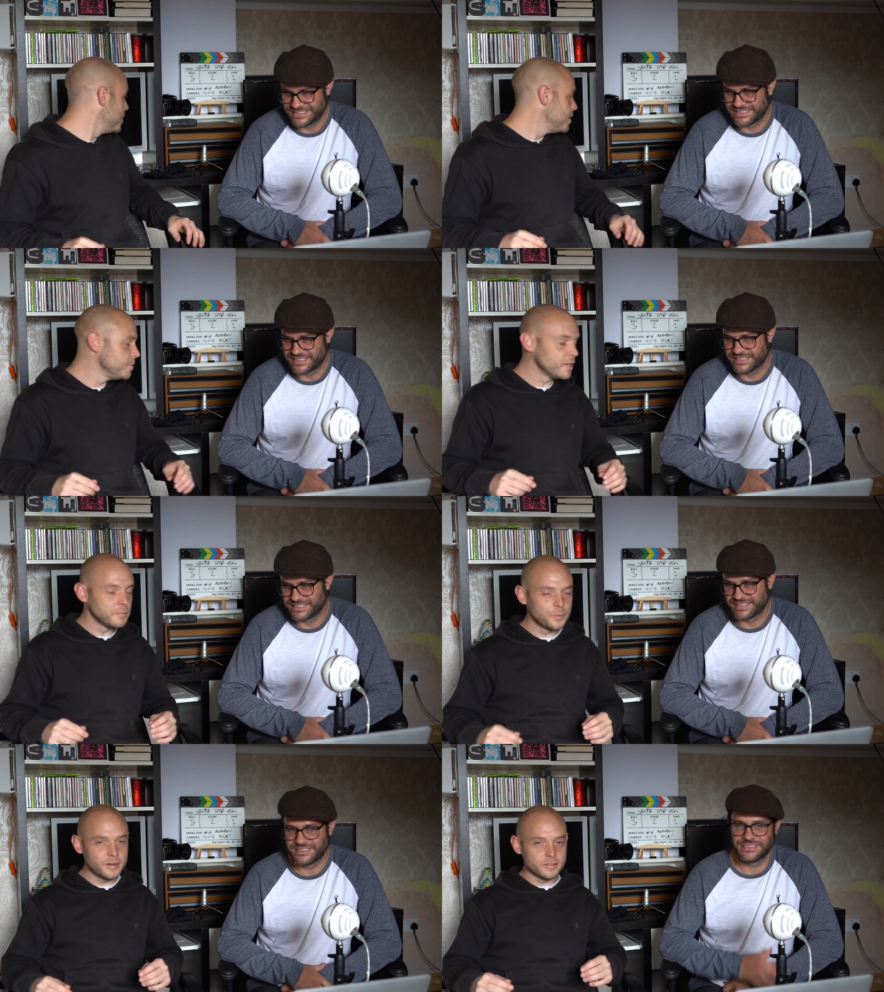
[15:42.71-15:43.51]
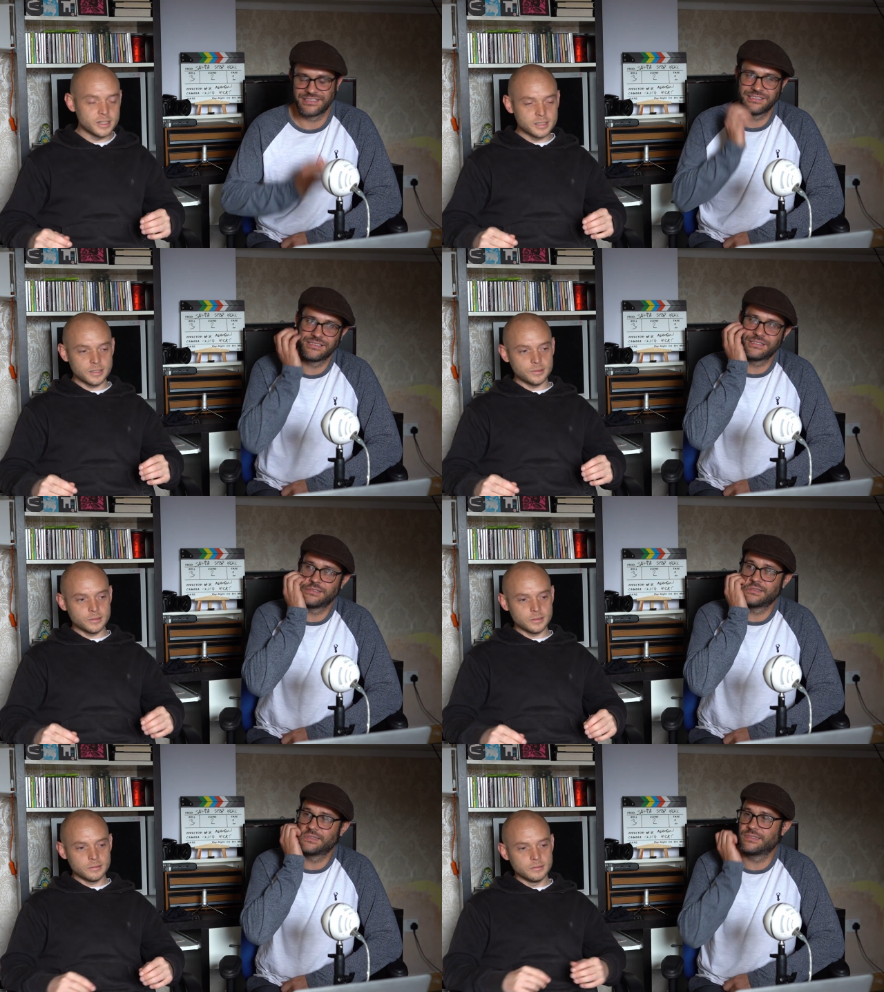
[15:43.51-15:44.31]
Speaker 1: Birmingham or wherever it is
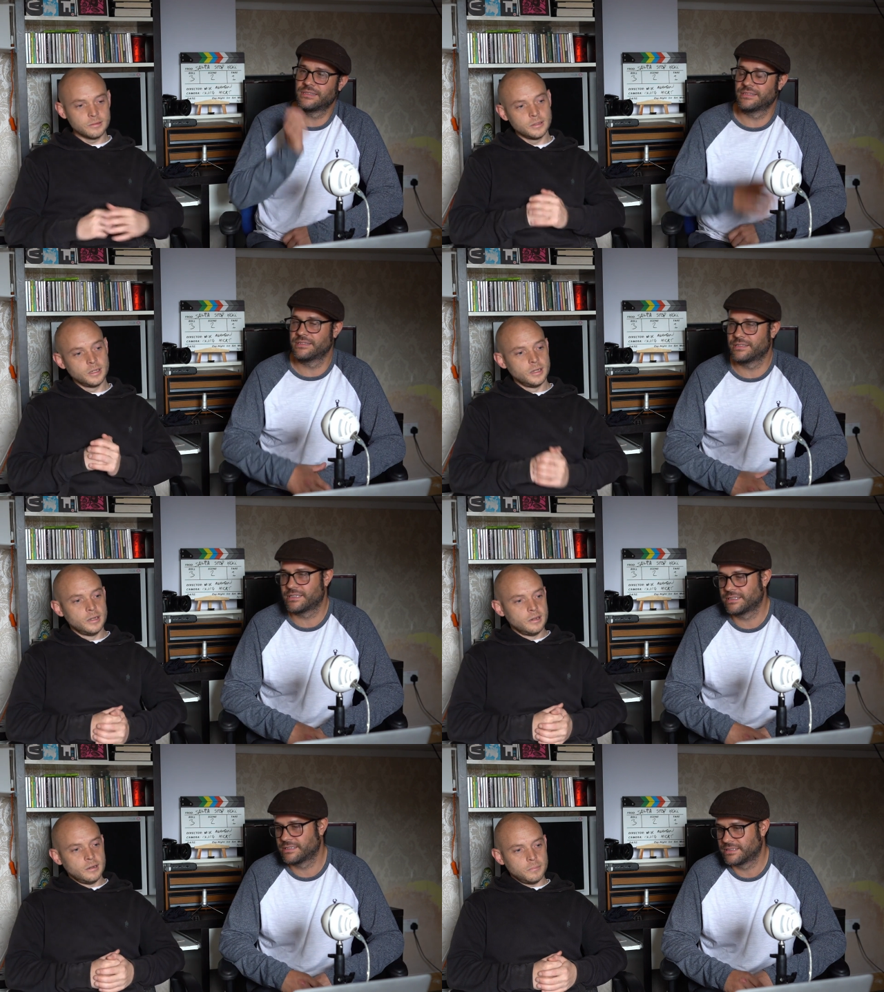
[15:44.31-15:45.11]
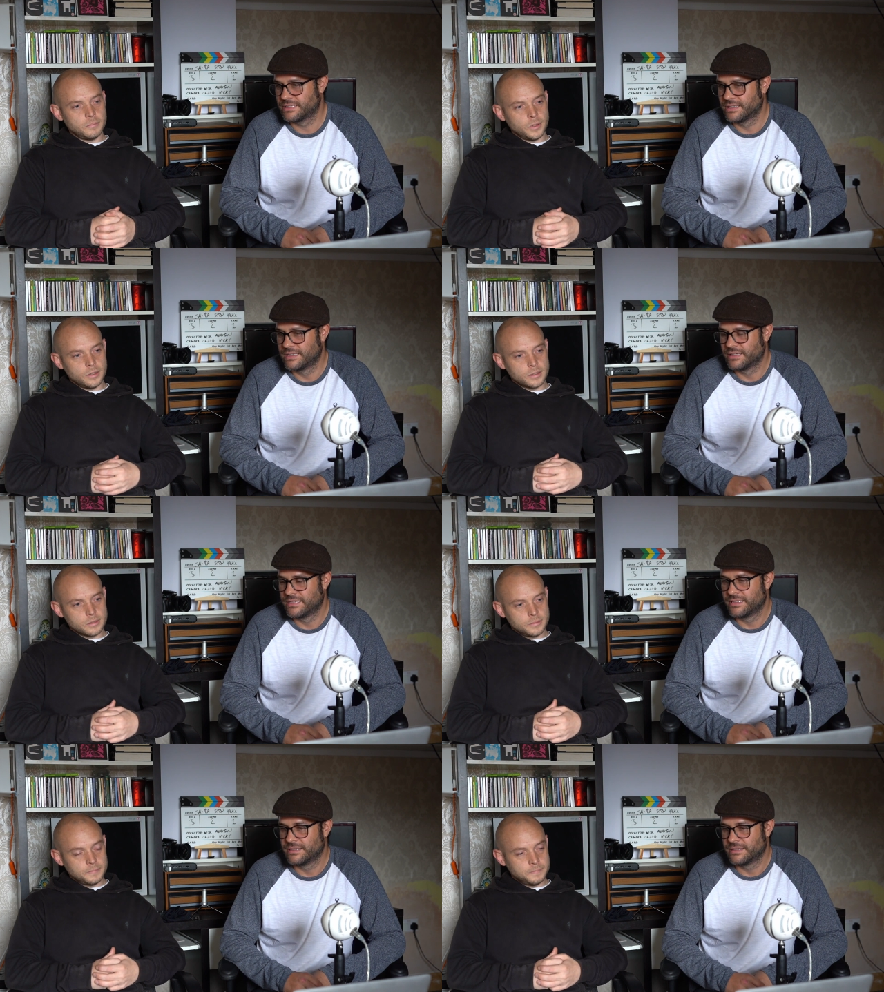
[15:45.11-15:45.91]
soon. So.
Speaker 2: Yeah.
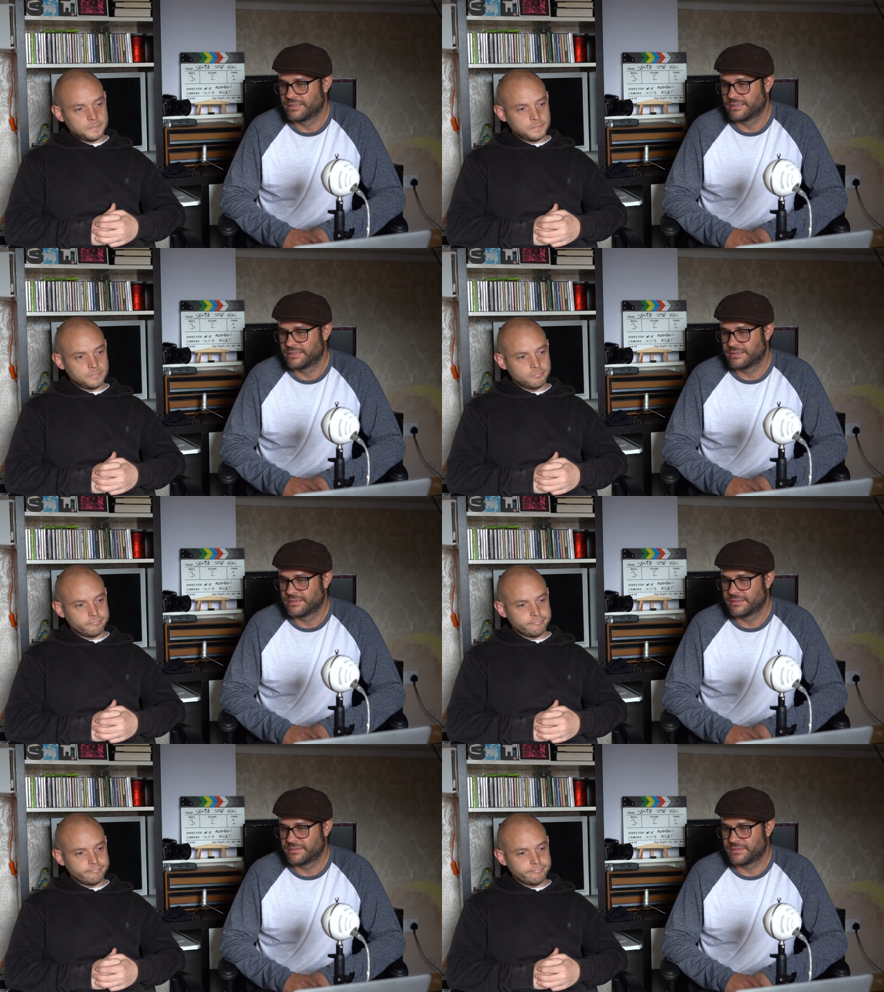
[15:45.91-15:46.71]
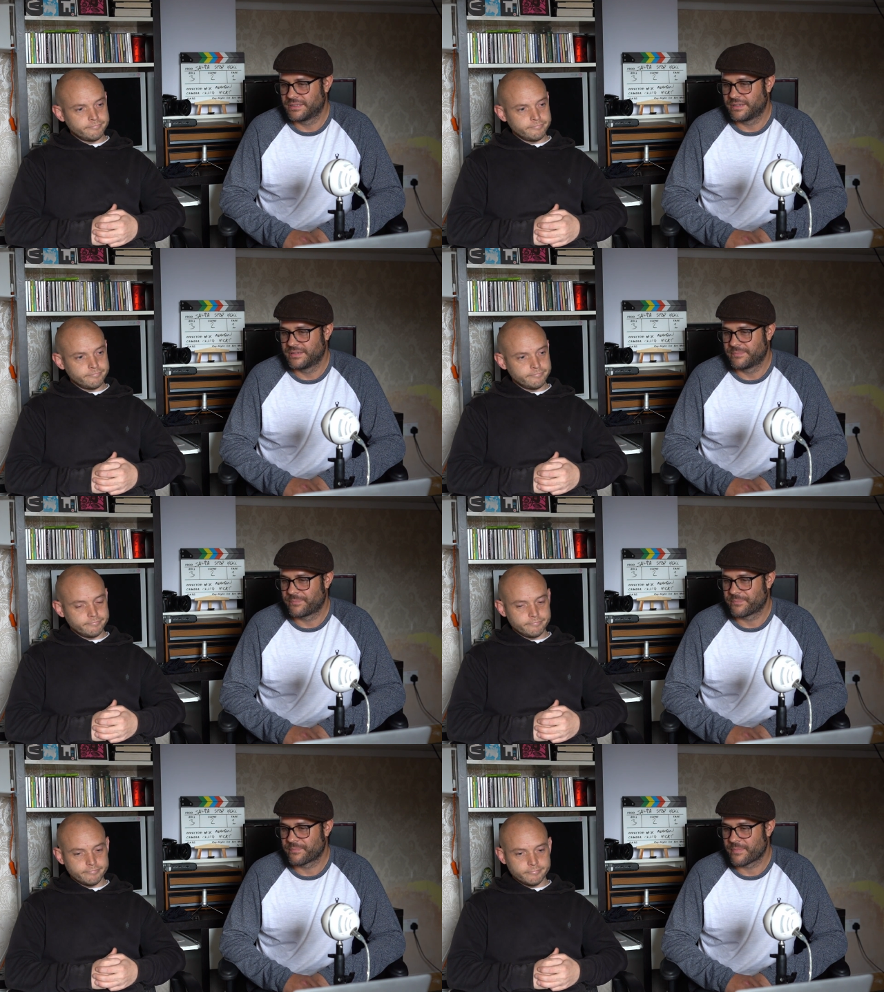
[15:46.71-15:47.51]
Well.
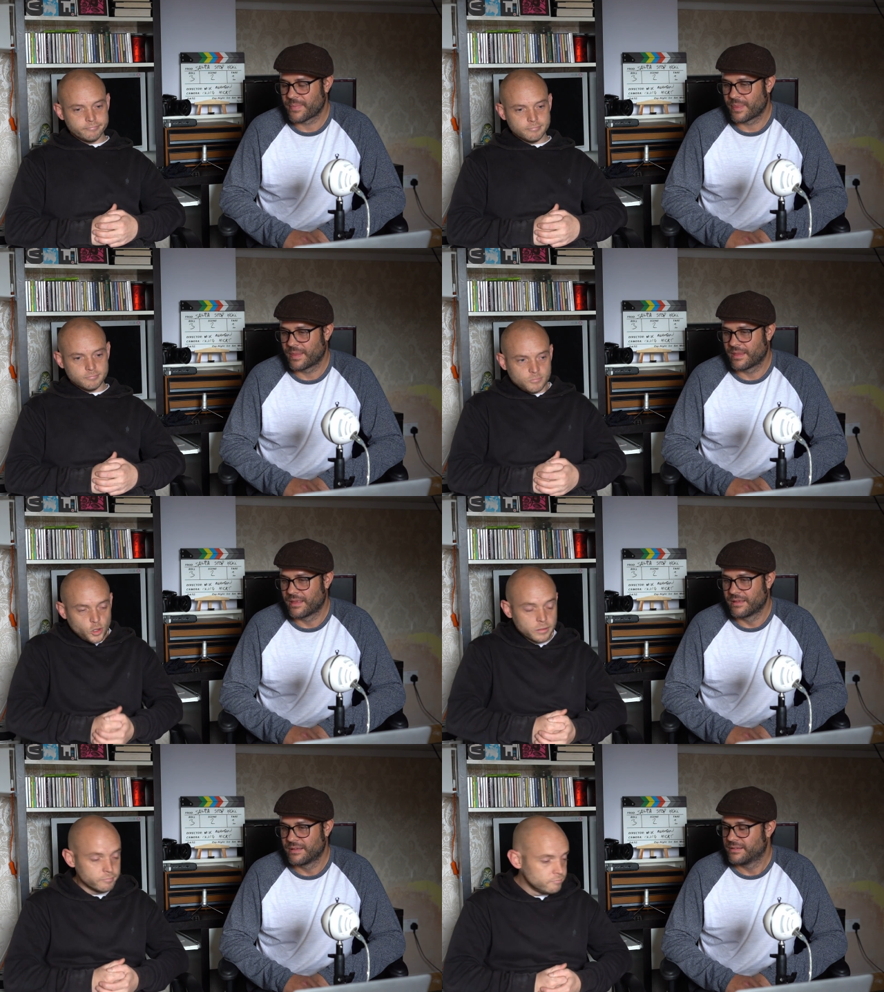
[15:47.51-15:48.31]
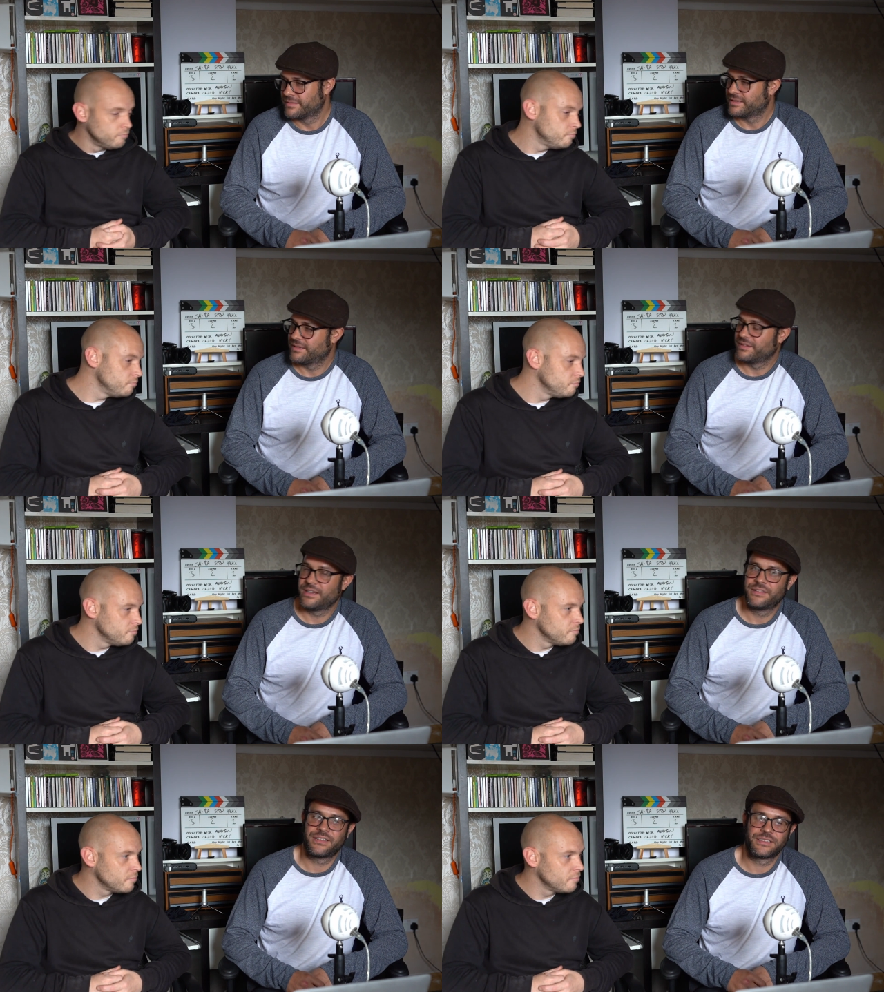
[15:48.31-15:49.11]
Right. Well,
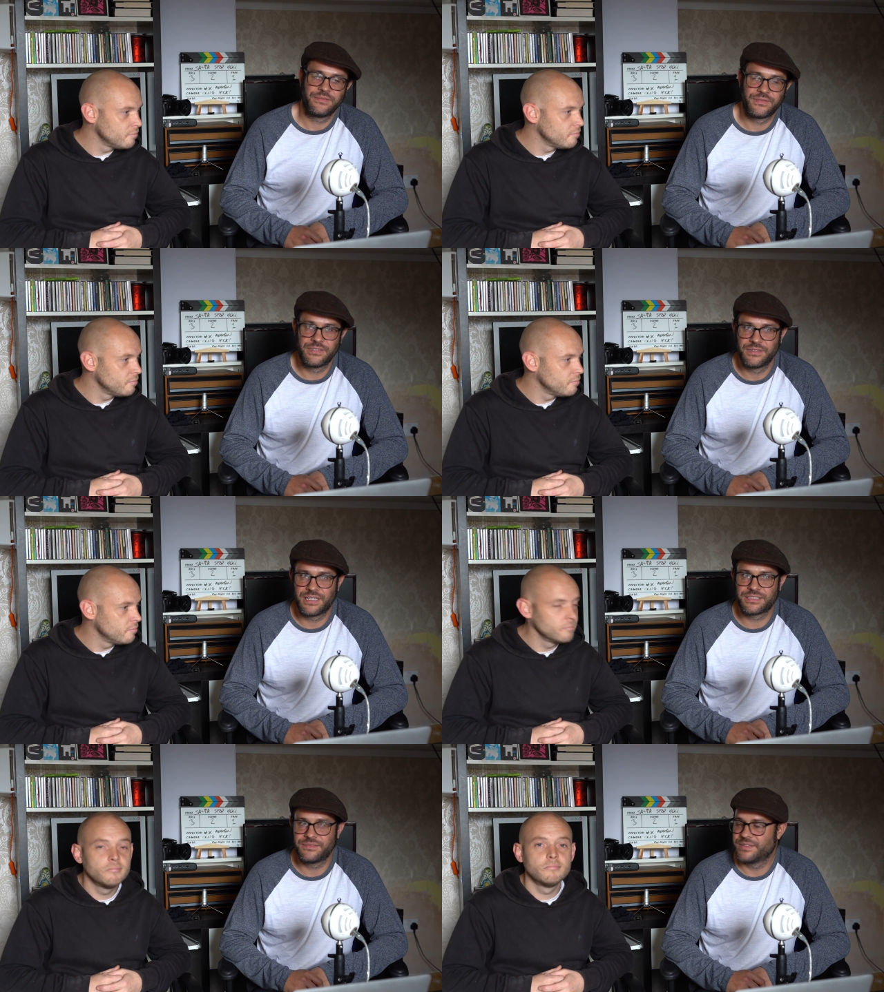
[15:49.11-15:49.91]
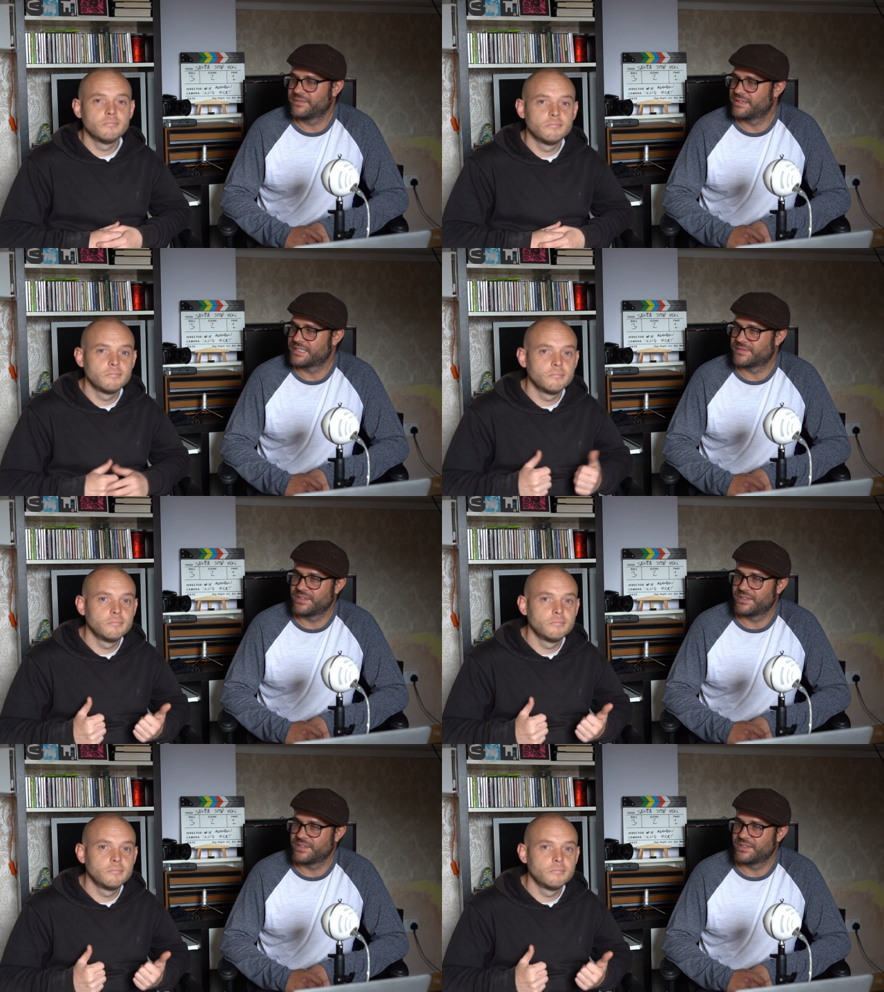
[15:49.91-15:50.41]
yeah, that's it for that's it for the first